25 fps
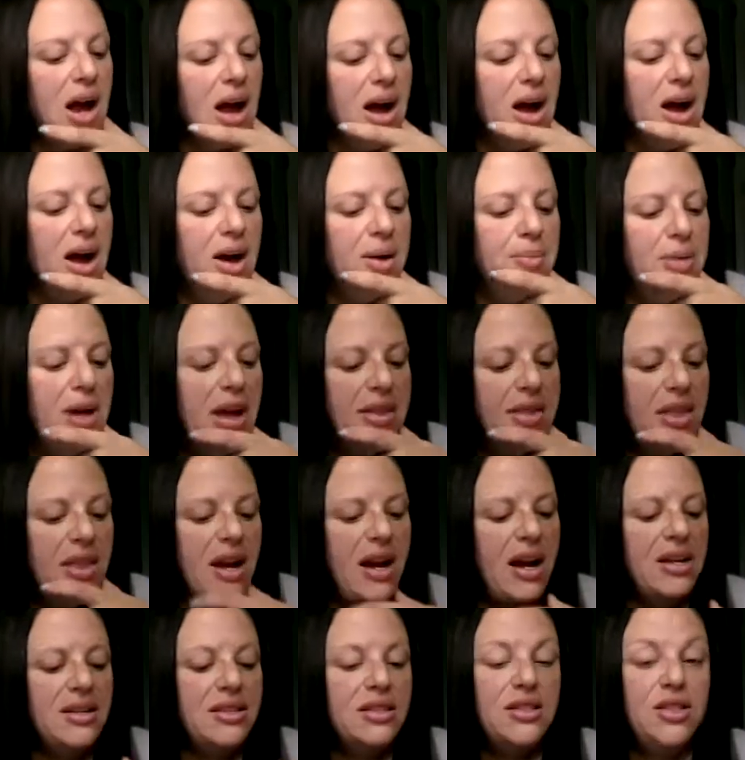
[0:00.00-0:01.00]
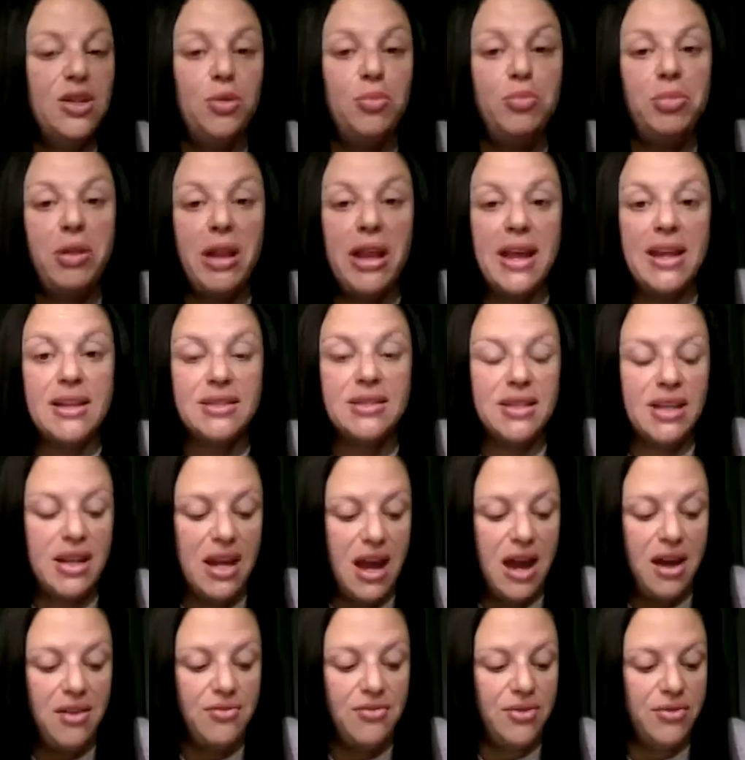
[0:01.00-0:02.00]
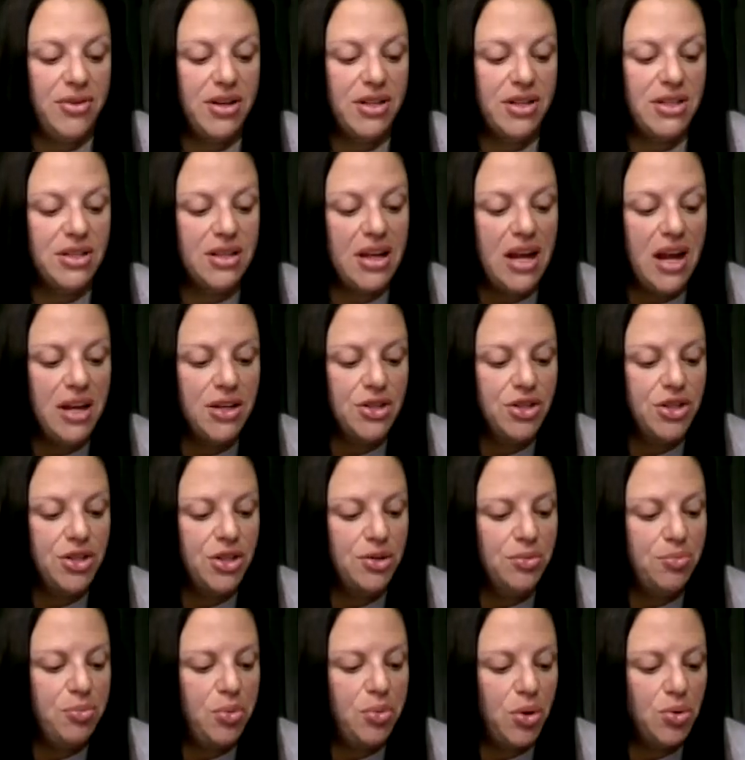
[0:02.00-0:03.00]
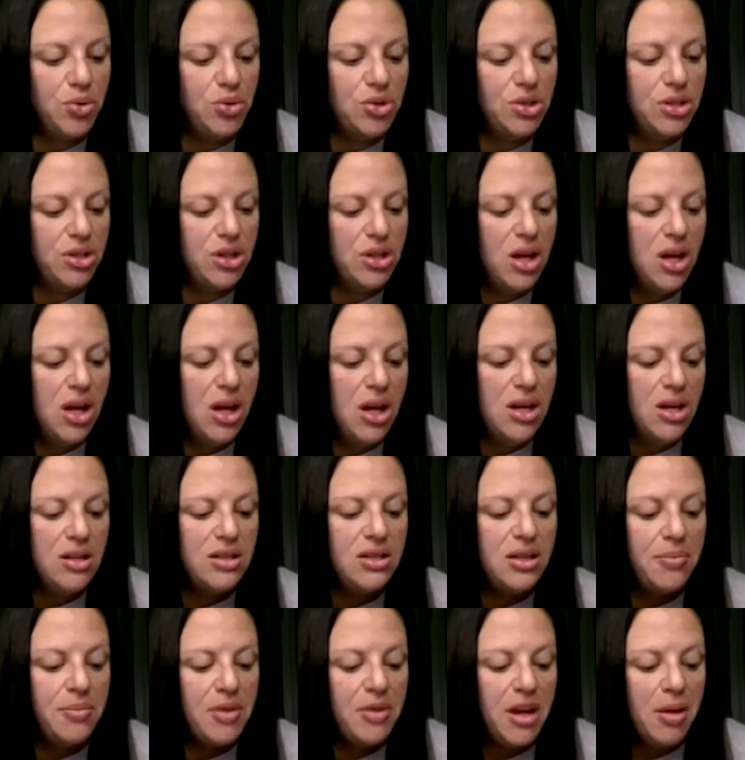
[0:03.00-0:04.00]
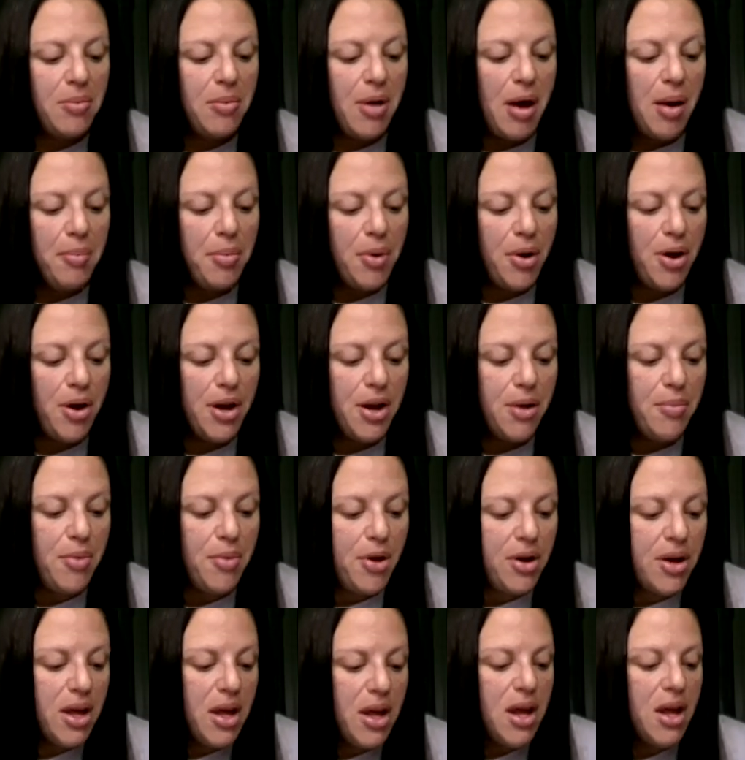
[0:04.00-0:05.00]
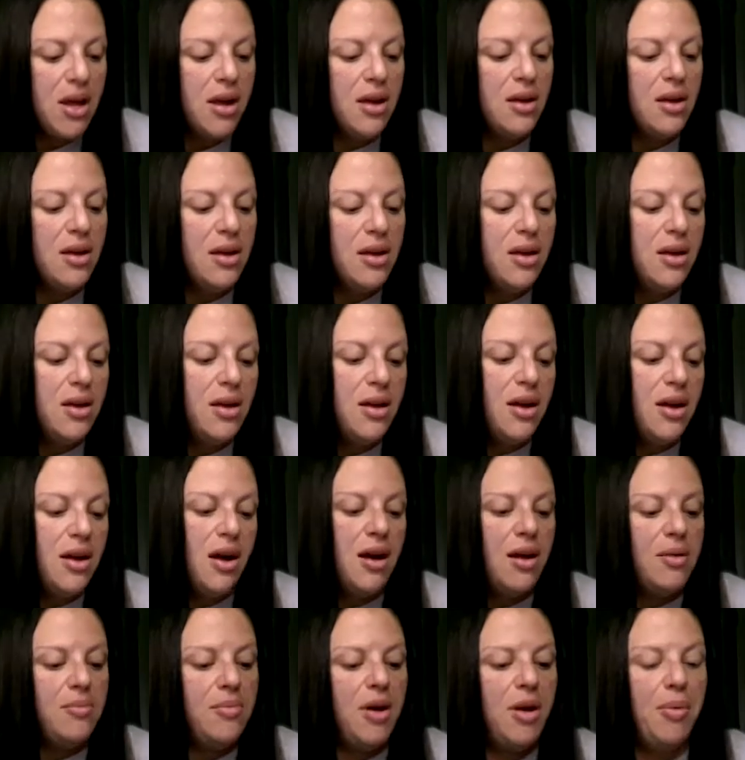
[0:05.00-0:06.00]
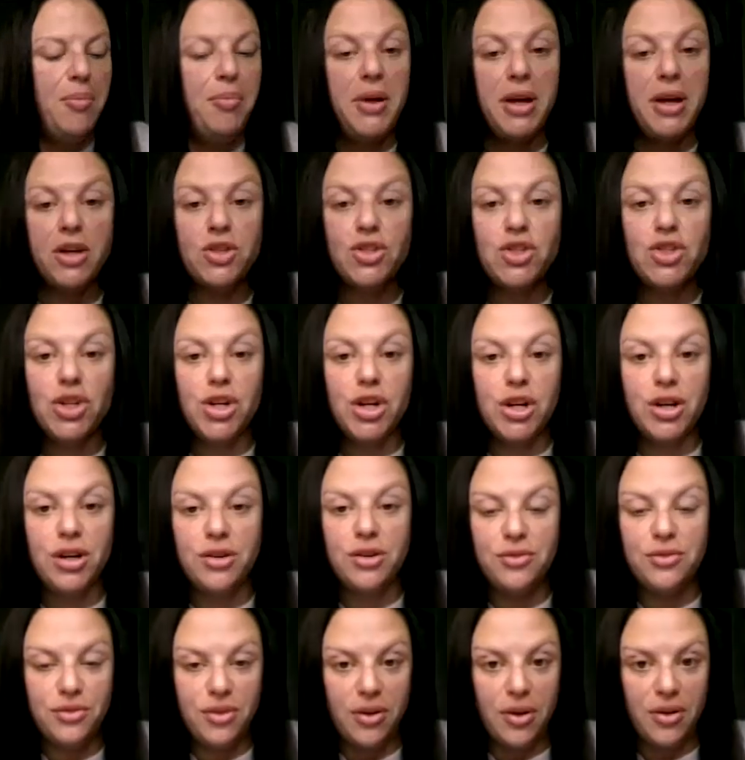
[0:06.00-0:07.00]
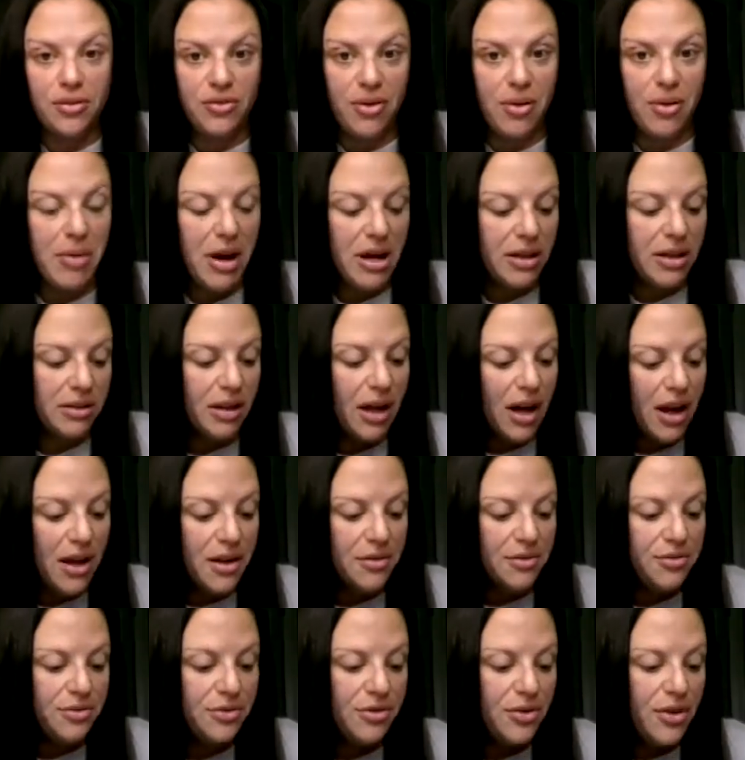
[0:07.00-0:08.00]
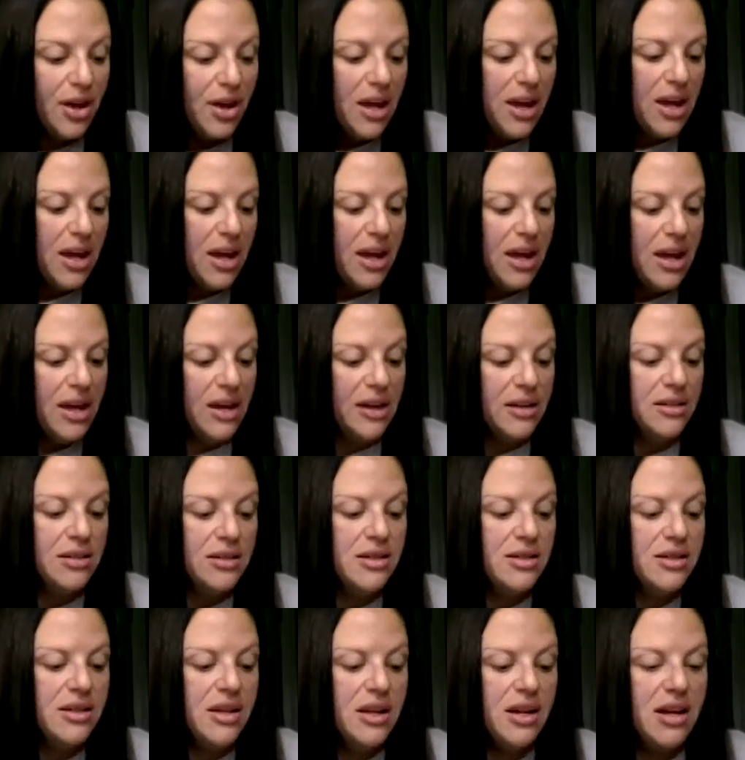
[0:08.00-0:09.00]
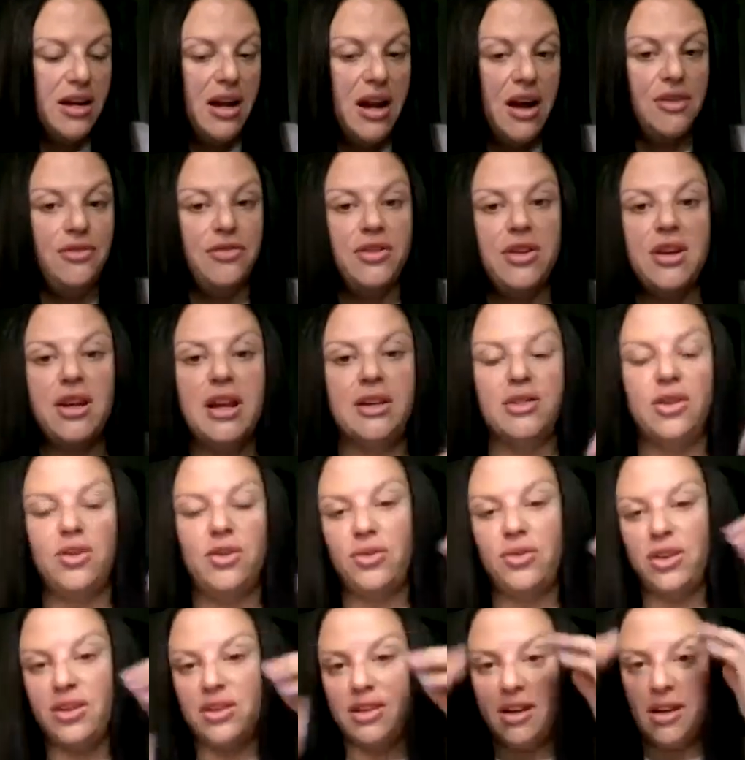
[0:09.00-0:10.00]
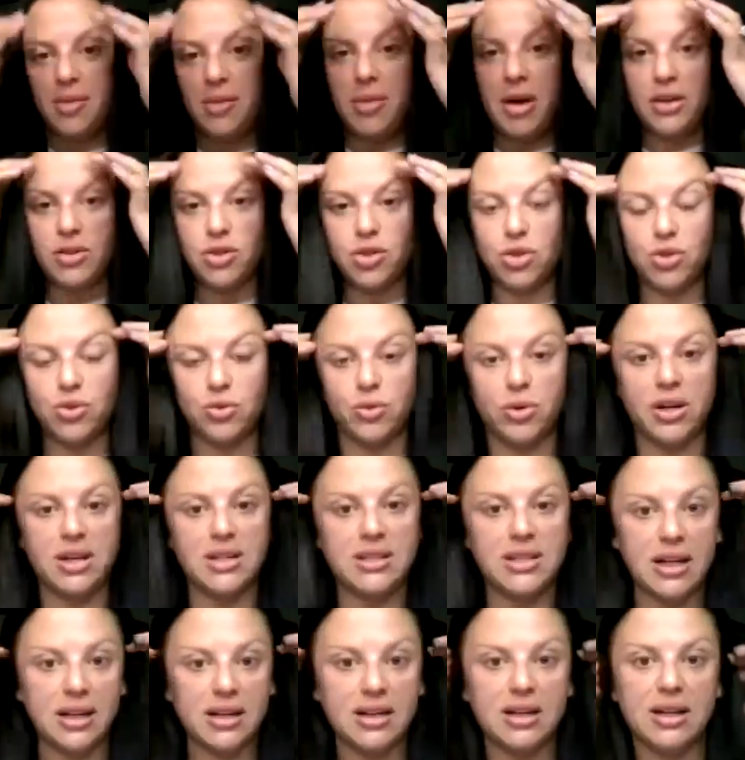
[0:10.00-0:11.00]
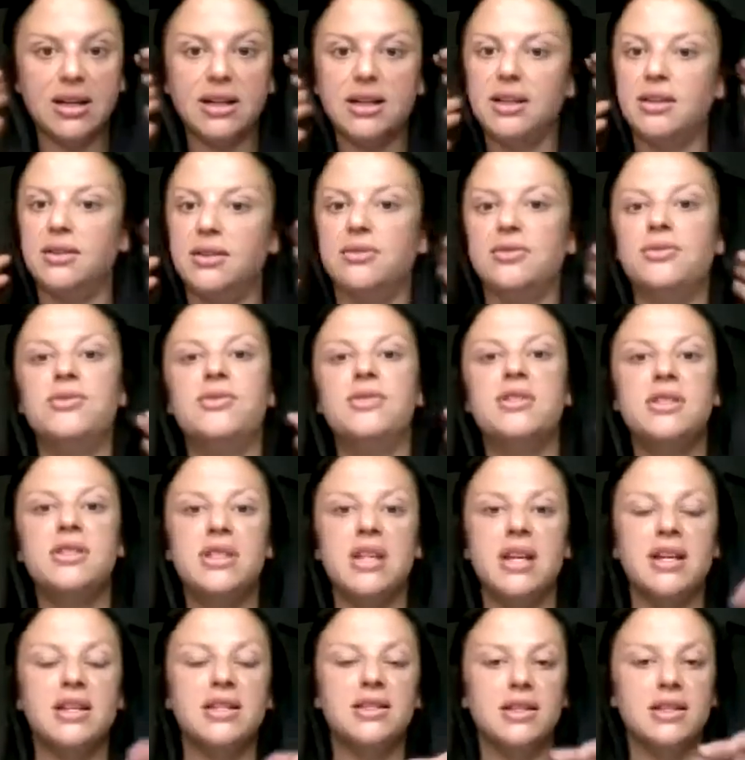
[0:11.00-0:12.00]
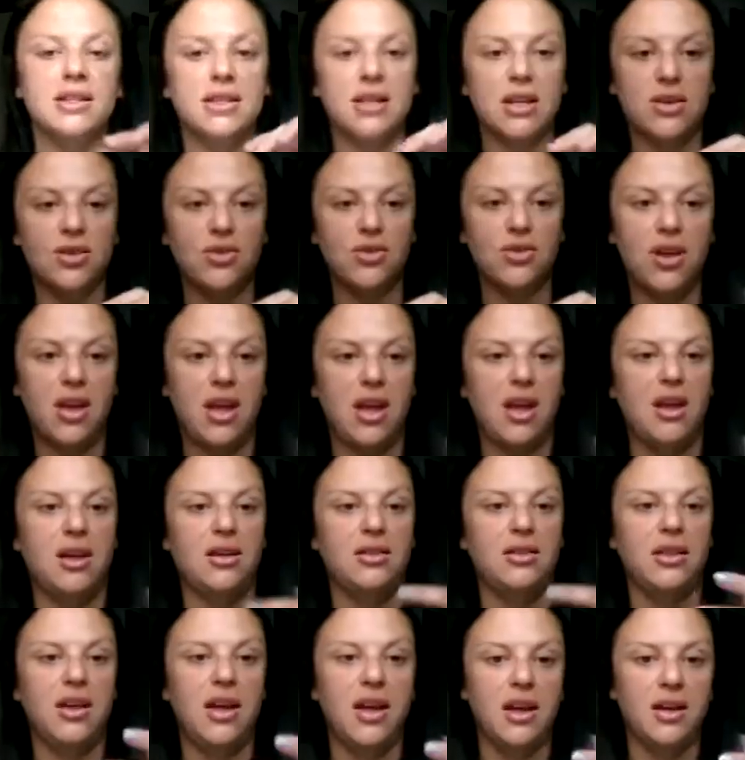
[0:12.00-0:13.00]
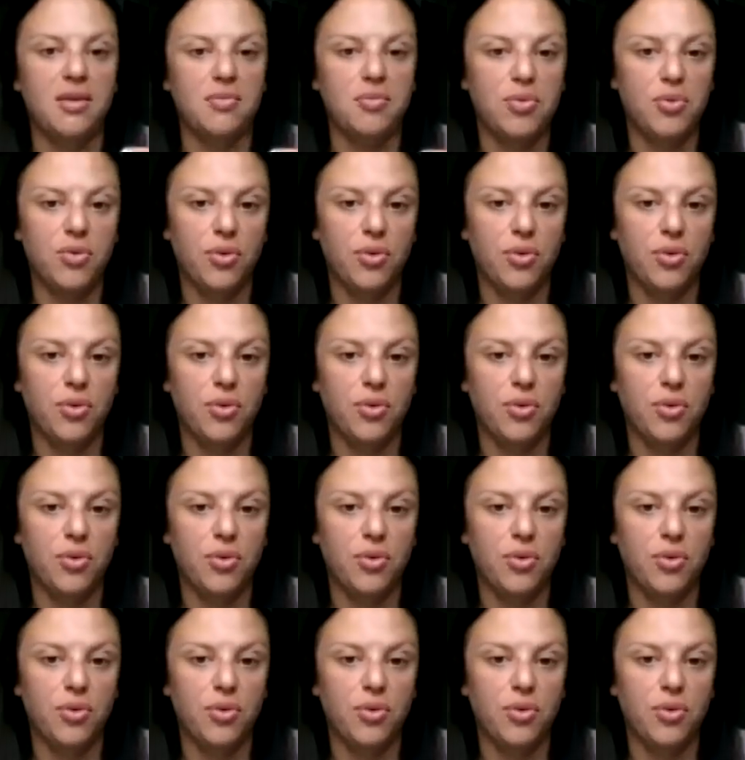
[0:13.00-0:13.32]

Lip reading: And then I still plan today for the rest of the day to post something about party booking, a picture from my life, and then a nail fee. Now, the only thing about stories that kind of stinks is that you can't like